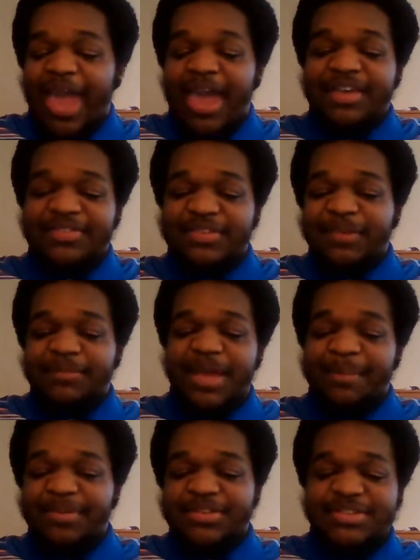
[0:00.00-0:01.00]
has some
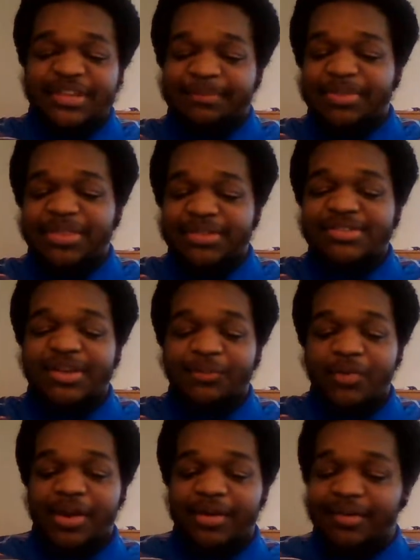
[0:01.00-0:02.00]
type of sympathy
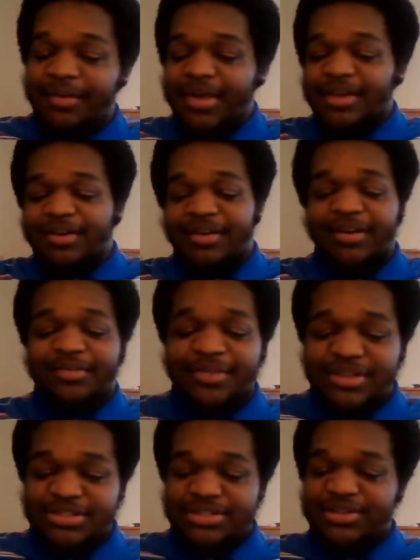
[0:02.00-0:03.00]
somewhere in her
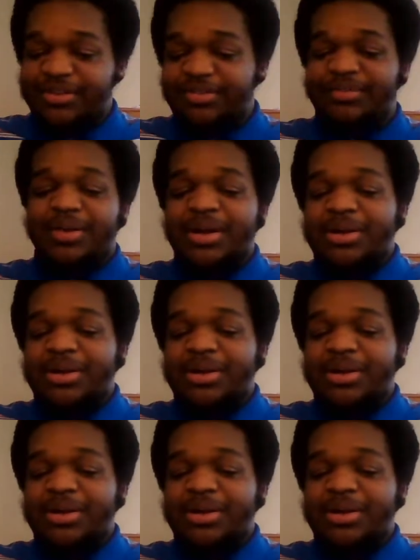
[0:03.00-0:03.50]
that she don't